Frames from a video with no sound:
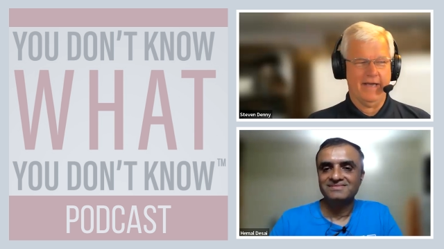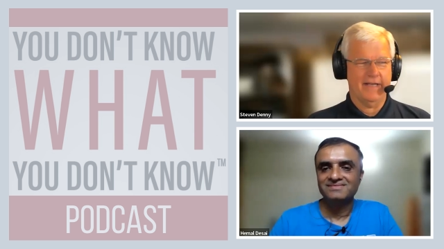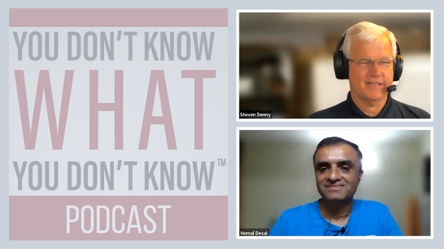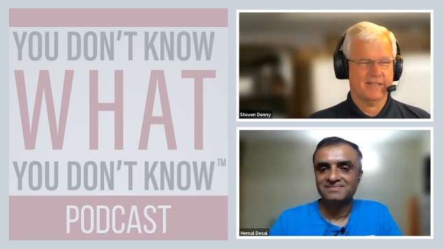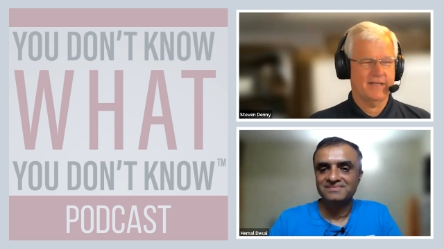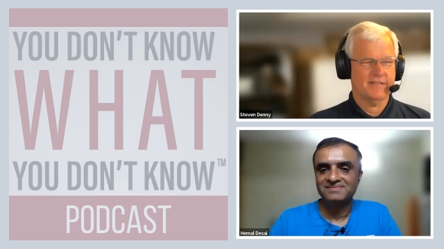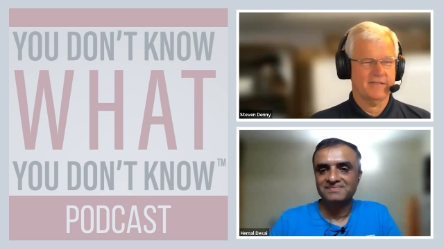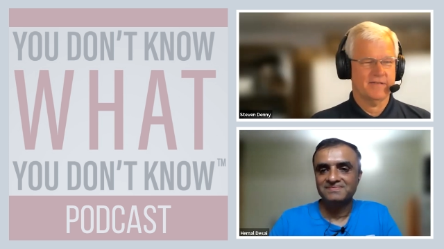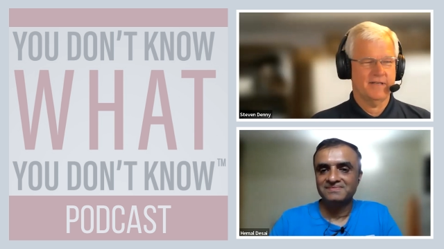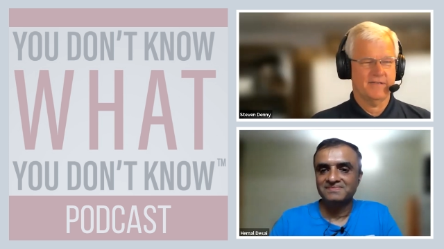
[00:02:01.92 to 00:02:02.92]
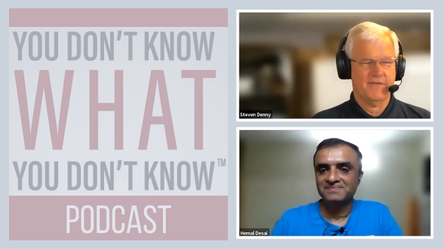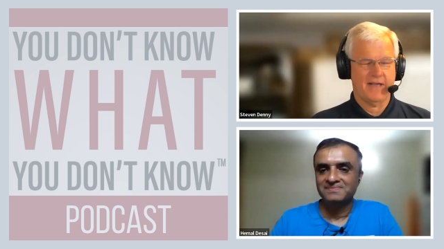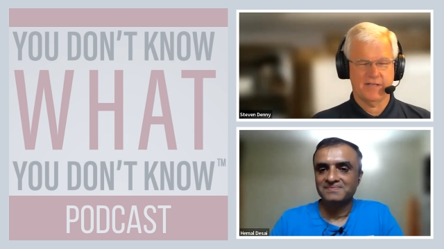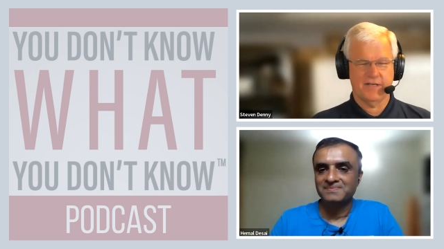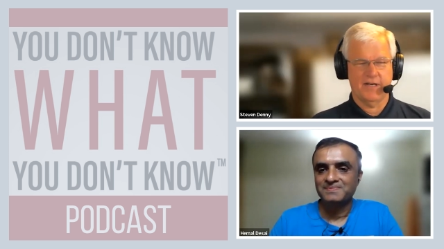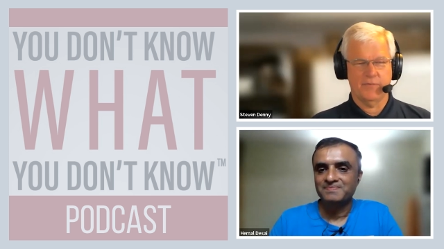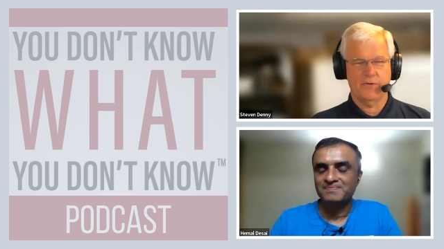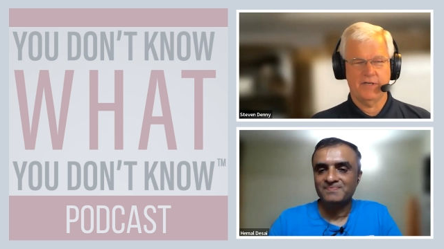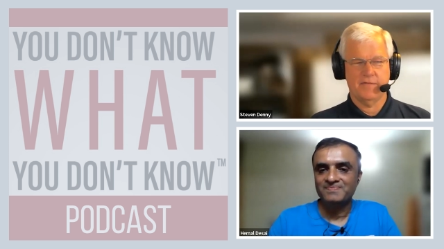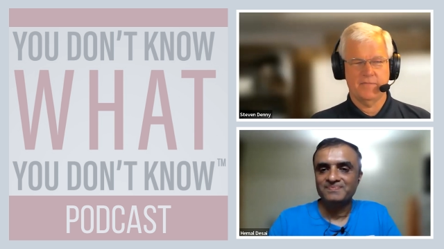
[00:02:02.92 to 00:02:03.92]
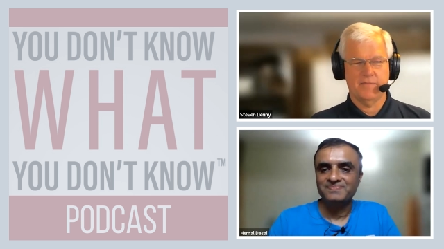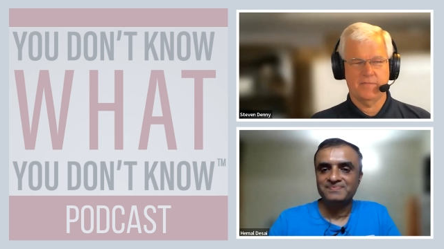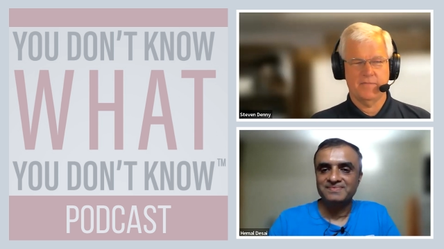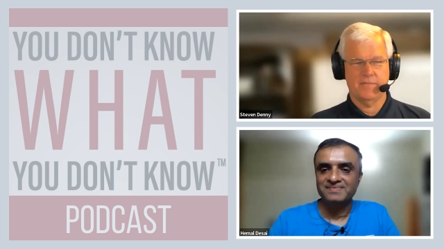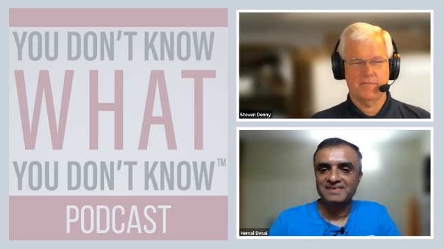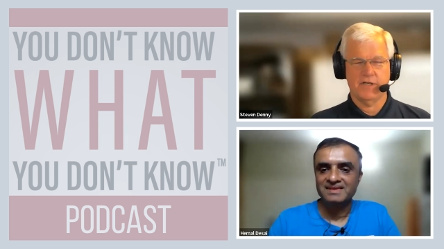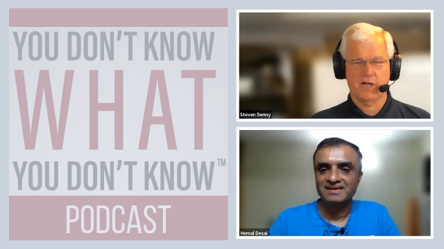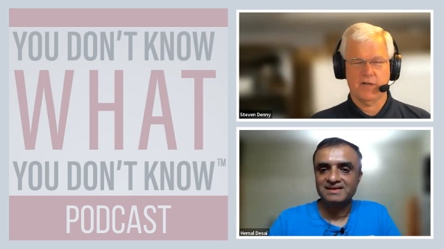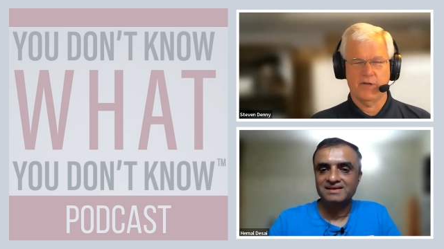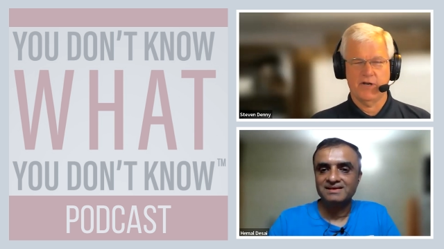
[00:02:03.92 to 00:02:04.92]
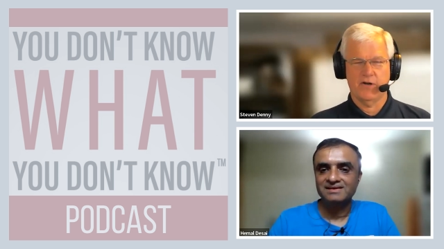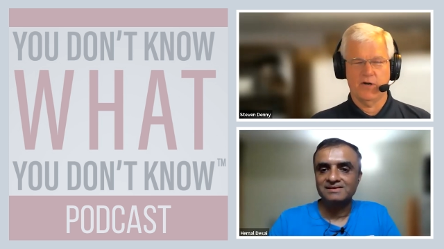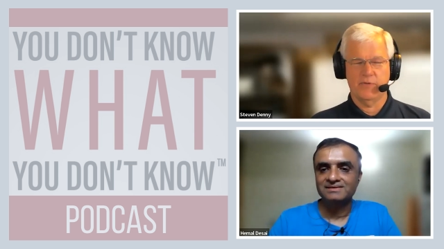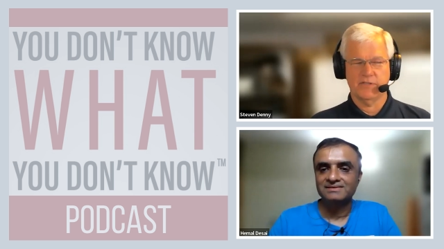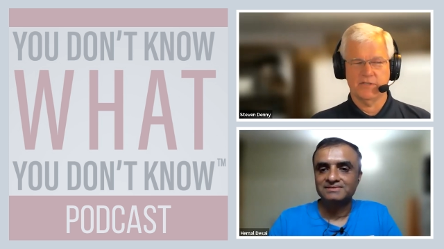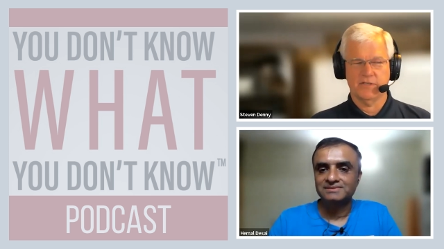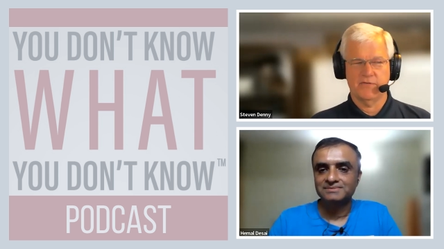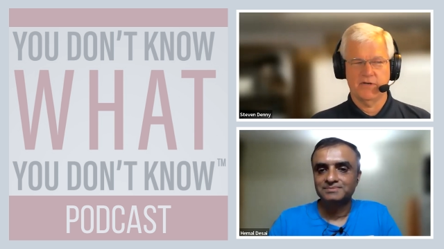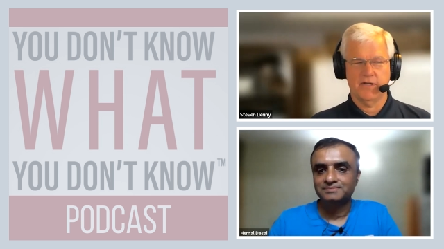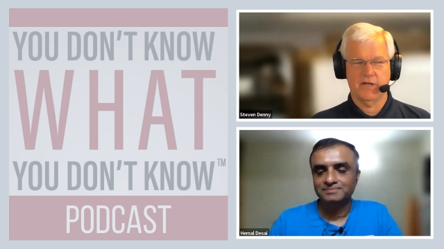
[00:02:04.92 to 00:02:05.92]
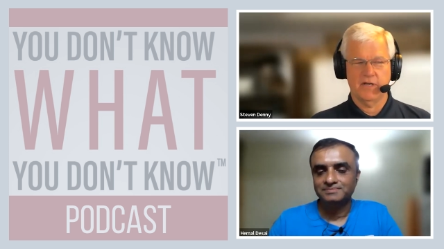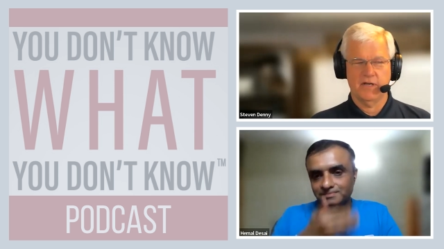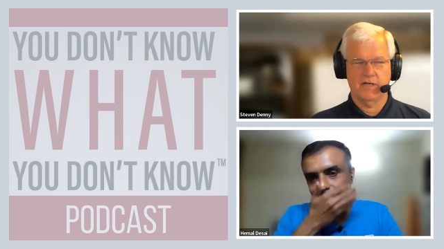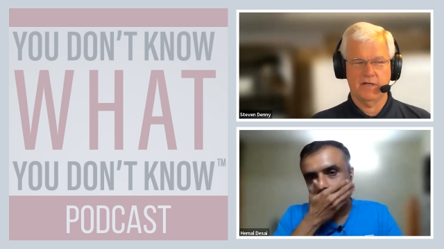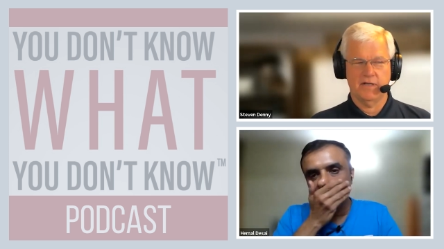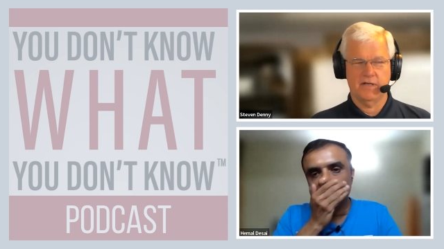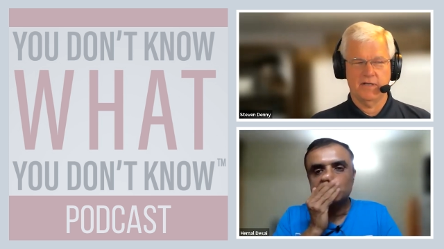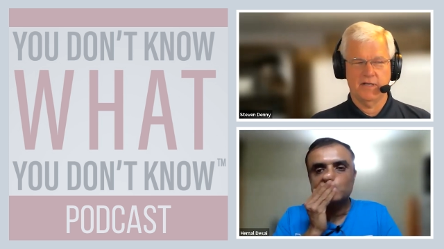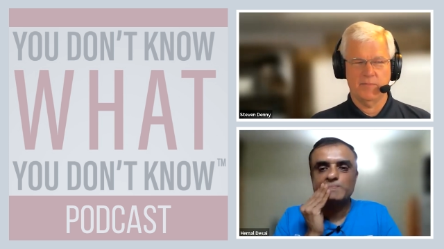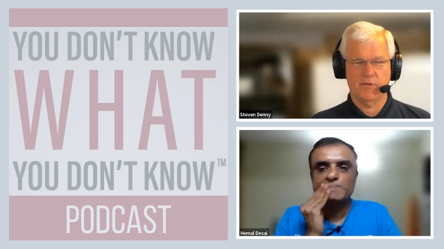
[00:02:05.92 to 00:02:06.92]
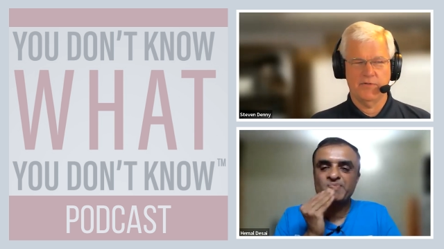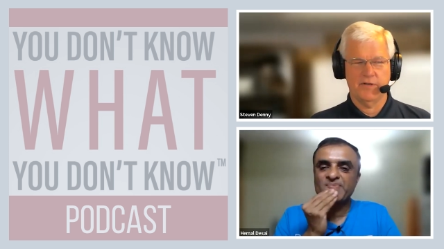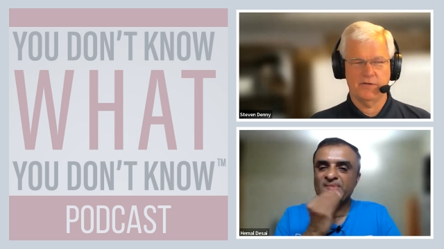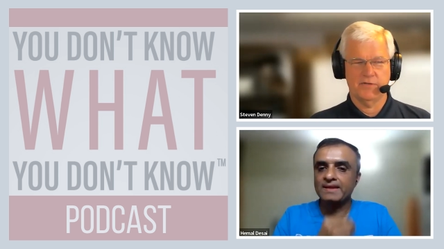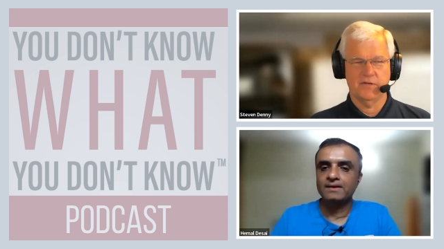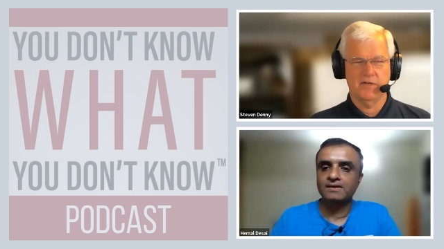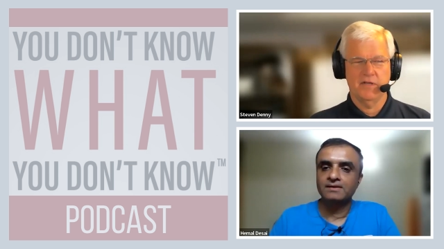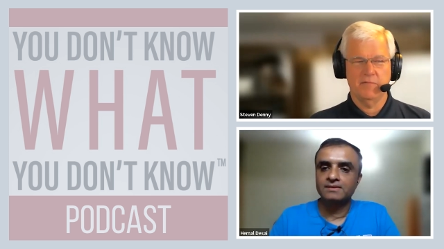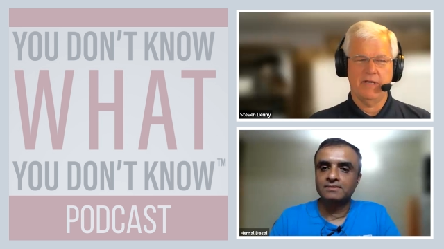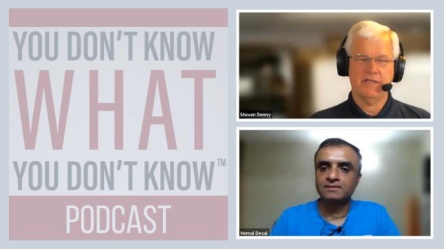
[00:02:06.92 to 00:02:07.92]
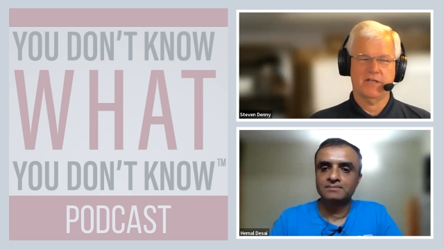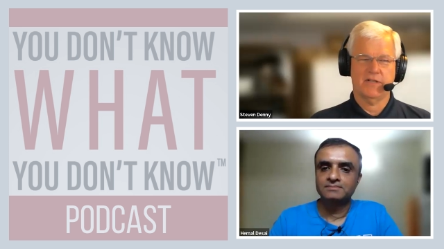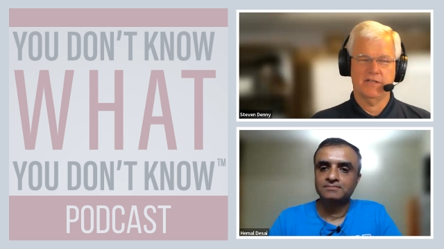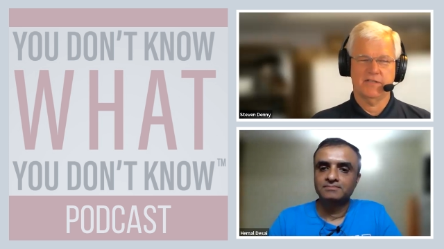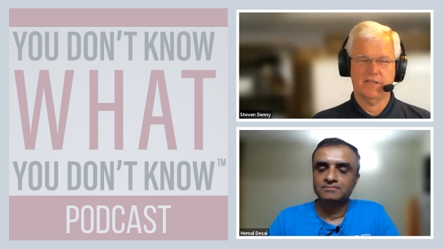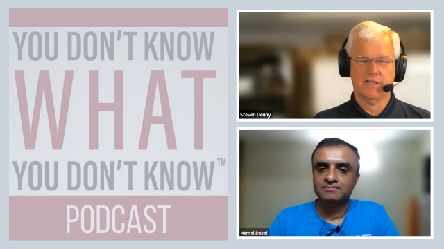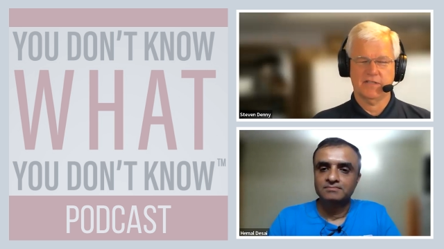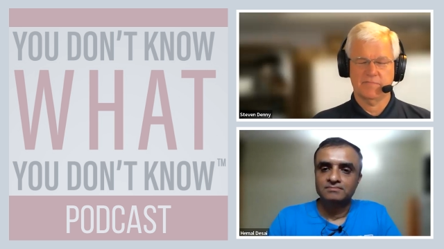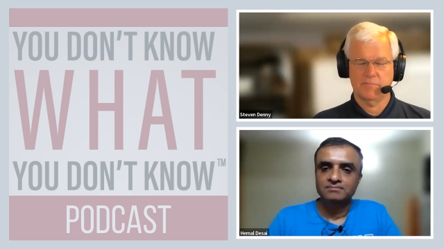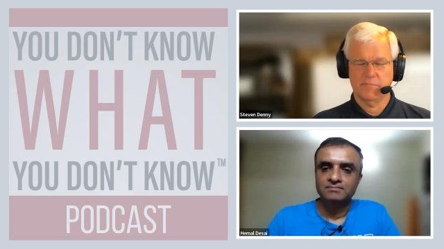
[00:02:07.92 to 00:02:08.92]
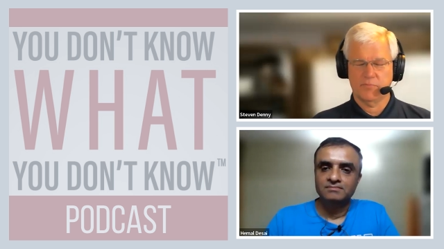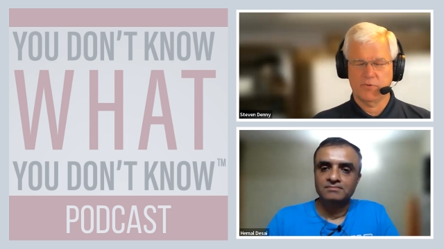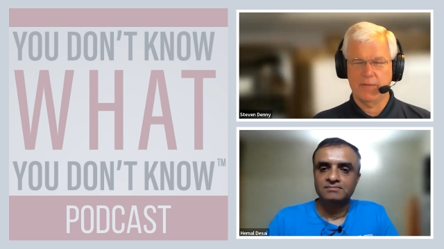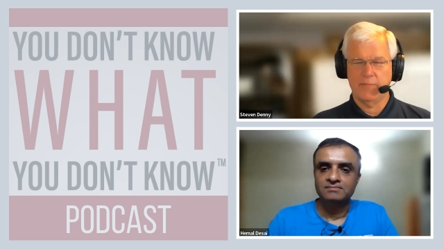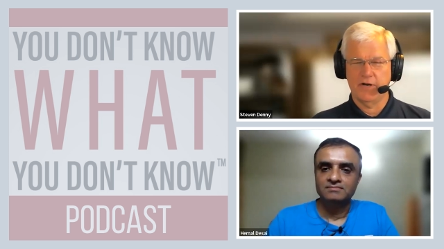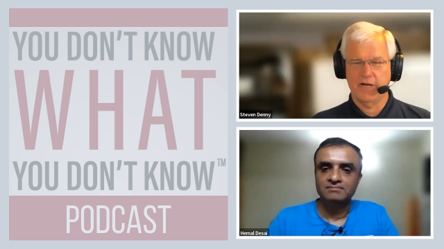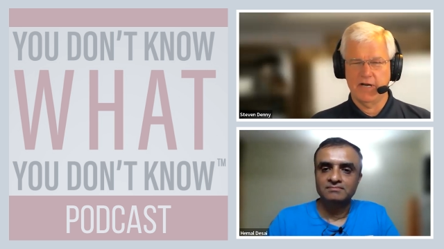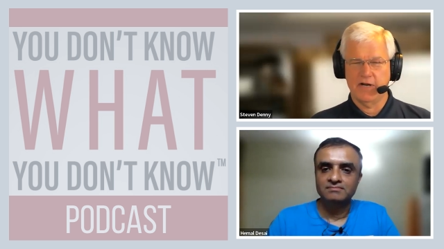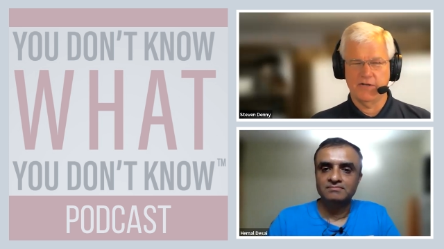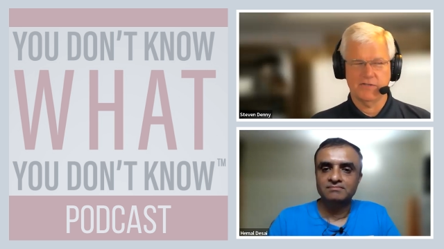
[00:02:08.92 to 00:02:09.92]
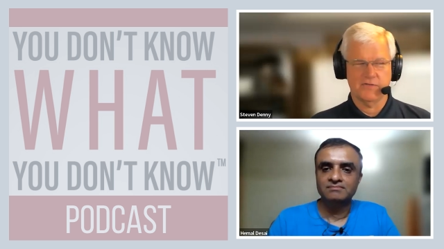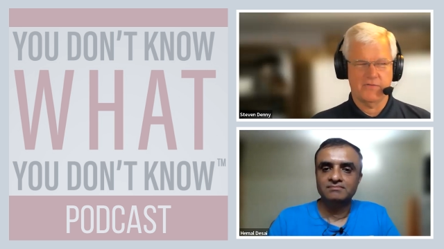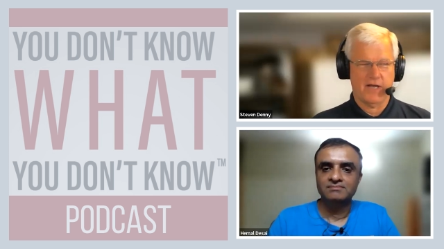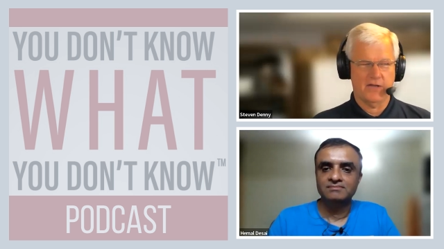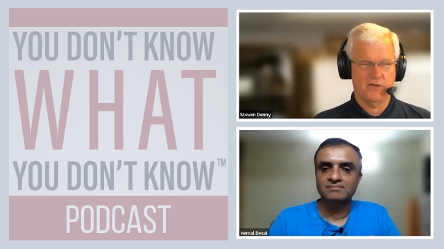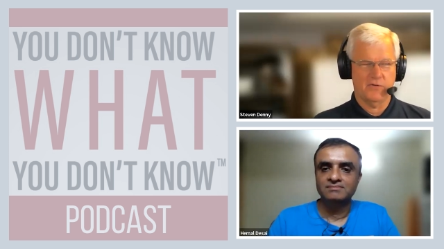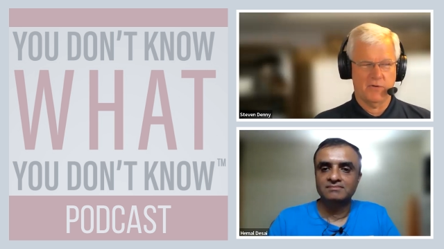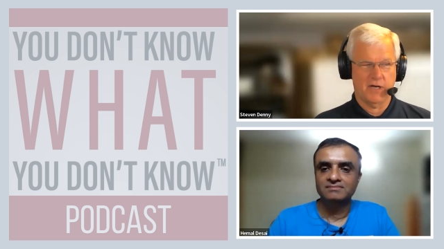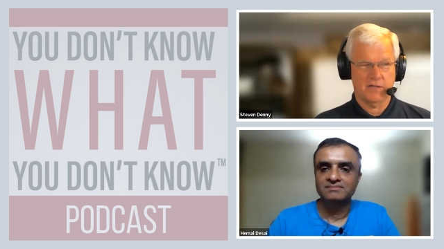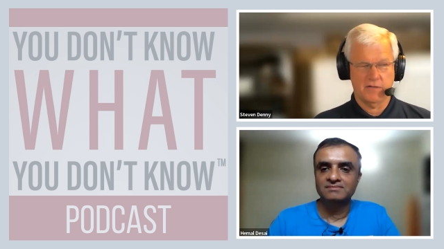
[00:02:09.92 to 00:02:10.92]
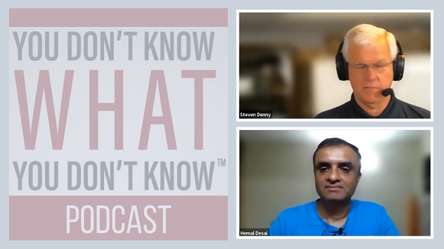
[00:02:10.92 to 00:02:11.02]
Speaker 1: Yeah, it's it's it's fascinating. We, you know, we talk about in our business every day, uh, Hemal. There's basically six primary areas of value, right?